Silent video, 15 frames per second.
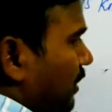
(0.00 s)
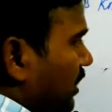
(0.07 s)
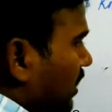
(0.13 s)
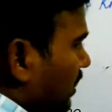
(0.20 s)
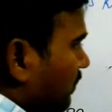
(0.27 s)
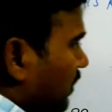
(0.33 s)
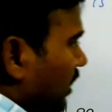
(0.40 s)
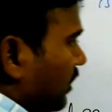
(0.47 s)

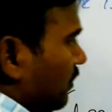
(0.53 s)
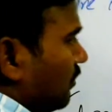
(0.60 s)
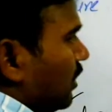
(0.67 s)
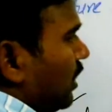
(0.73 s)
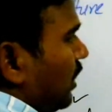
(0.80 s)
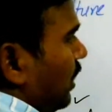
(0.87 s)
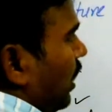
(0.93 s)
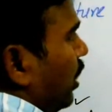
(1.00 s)
even.
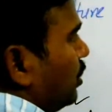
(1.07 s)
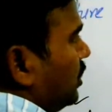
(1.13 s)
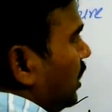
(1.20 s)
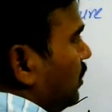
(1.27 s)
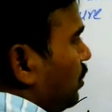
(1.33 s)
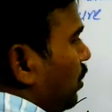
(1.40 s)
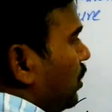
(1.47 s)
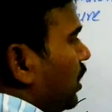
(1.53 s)
Now the
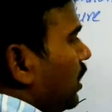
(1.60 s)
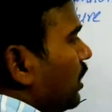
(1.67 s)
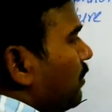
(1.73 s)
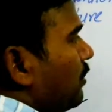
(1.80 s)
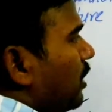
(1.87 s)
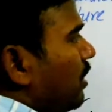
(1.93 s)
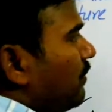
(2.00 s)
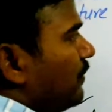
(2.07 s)
total number
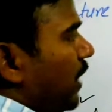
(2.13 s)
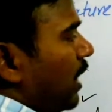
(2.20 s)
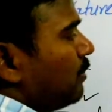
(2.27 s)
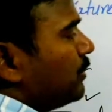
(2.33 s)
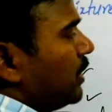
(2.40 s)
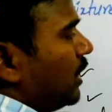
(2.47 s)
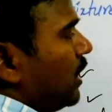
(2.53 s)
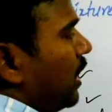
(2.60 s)
of
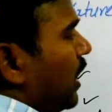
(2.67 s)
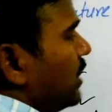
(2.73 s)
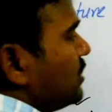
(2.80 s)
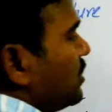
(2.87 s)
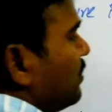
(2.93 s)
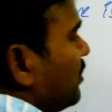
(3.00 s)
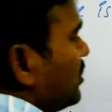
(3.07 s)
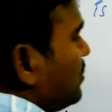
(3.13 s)
optical
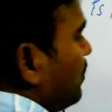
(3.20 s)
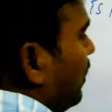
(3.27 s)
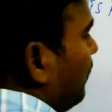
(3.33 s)
isomers will be,